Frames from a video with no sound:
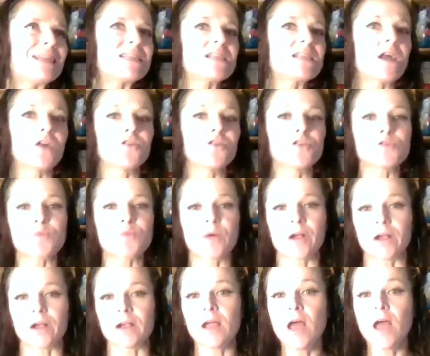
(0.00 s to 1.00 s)
1800s
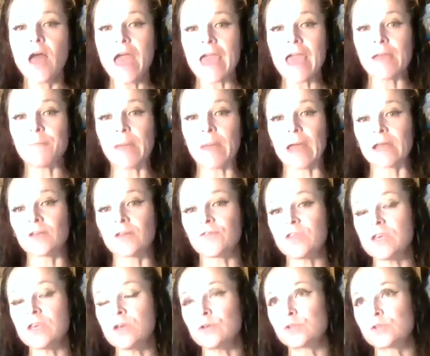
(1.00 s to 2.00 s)
where a band of
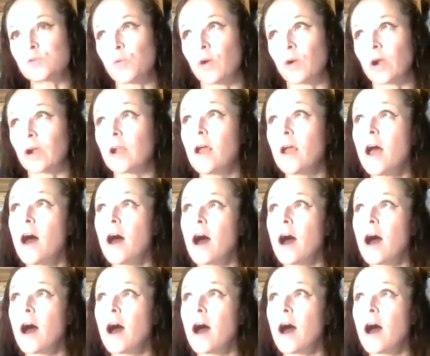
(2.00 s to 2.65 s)
the Utes were